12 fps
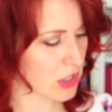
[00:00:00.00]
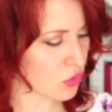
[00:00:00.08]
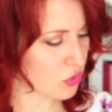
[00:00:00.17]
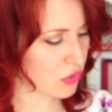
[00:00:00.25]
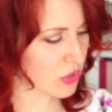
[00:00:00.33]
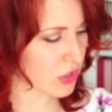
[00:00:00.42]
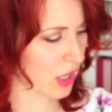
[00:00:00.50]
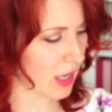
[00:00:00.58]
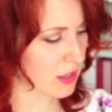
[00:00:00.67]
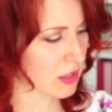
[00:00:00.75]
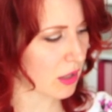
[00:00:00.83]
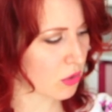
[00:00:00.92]
a gored
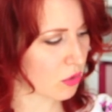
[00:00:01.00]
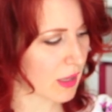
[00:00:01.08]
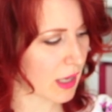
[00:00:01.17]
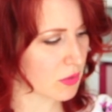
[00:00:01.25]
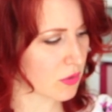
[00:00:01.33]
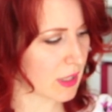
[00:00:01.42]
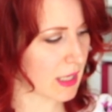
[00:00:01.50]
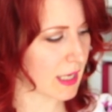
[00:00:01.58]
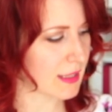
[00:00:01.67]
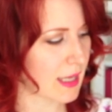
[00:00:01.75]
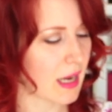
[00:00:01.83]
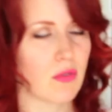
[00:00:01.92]
skirt, so I thought that was really
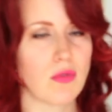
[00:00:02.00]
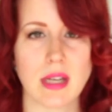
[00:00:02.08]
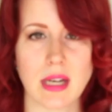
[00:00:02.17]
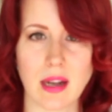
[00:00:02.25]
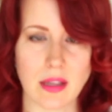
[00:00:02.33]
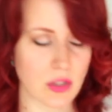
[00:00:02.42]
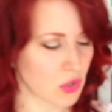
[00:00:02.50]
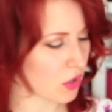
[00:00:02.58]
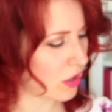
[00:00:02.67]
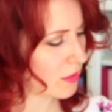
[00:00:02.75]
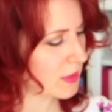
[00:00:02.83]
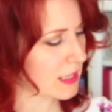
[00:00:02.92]
nice. And I really like the
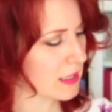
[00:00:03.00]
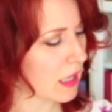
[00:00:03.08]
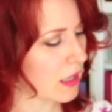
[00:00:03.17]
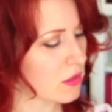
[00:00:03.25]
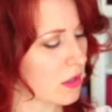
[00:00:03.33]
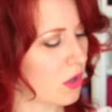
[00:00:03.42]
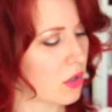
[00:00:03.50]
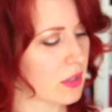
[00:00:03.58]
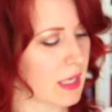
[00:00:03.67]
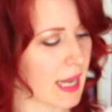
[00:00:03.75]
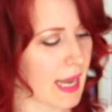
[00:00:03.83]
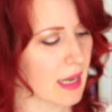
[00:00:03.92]
scallop details along
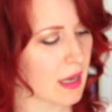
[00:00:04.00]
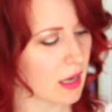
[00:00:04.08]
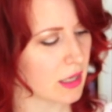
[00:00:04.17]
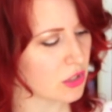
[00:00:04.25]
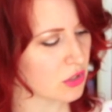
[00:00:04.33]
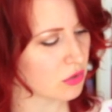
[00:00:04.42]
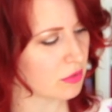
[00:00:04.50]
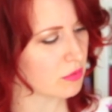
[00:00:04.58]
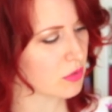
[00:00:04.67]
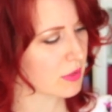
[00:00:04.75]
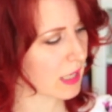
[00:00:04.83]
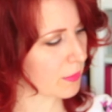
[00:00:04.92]
the neck. I just thought it
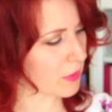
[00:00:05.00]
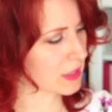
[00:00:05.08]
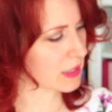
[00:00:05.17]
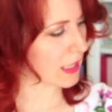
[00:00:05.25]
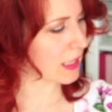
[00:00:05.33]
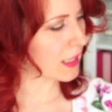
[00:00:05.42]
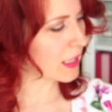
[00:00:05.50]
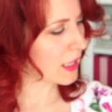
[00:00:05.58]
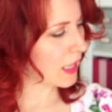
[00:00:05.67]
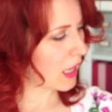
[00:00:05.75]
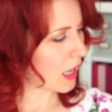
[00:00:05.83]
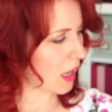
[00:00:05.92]
was really pretty.
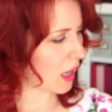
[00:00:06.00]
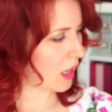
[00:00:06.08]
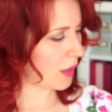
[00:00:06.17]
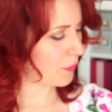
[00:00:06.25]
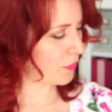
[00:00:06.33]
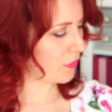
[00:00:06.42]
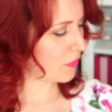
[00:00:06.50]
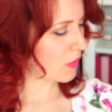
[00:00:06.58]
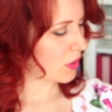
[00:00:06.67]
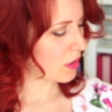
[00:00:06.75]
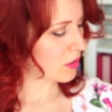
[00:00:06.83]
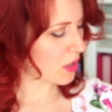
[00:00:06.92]

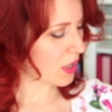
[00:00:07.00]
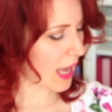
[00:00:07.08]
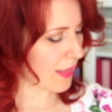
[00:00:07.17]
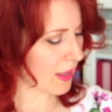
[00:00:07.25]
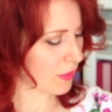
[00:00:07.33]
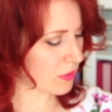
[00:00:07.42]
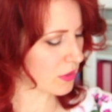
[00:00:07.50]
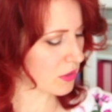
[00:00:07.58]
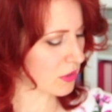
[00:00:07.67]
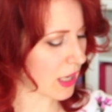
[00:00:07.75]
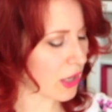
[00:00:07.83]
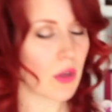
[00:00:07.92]
So yeah,
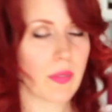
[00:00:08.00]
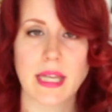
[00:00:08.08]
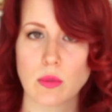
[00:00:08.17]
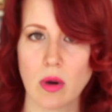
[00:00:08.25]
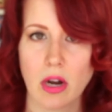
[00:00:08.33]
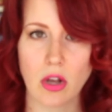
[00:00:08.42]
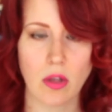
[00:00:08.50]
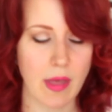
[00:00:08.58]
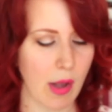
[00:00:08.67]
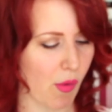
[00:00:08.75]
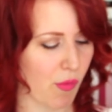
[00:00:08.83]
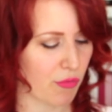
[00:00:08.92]
that's where I got
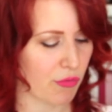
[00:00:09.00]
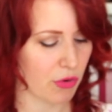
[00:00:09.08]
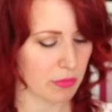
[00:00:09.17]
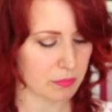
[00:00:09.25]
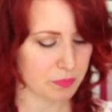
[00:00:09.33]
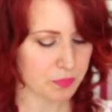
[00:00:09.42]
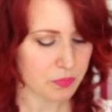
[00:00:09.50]
that one from.